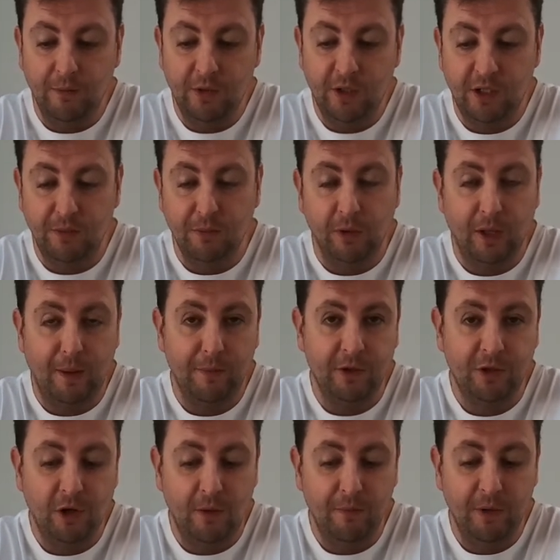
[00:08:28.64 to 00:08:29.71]
symbol up the
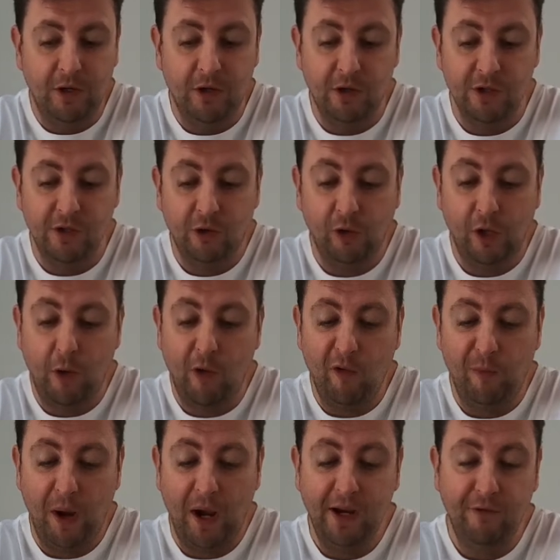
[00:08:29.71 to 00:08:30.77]
top because although
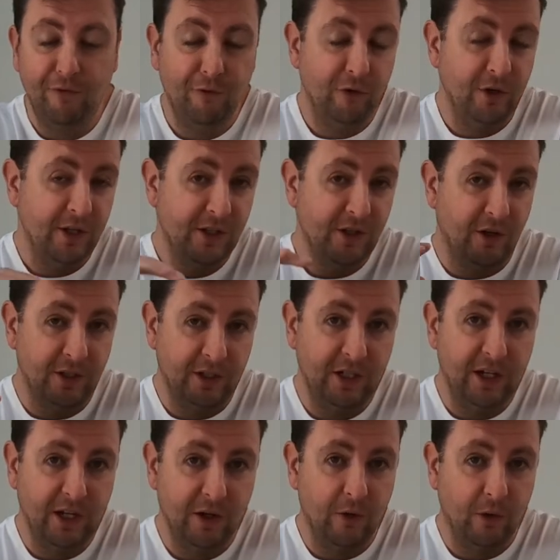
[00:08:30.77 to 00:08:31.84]
I've paid for this, I did
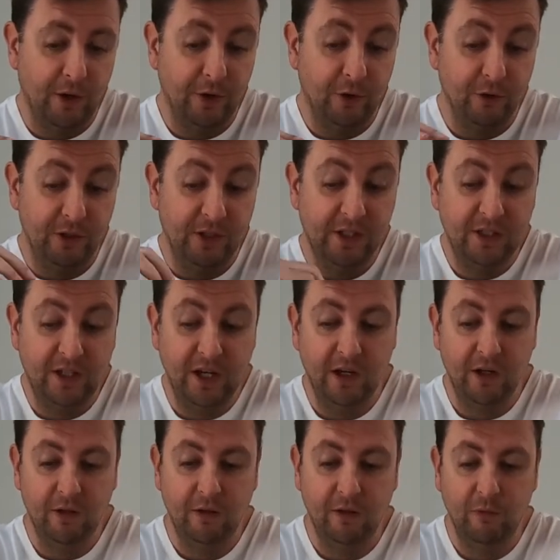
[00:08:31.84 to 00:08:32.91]
get quite a good discount,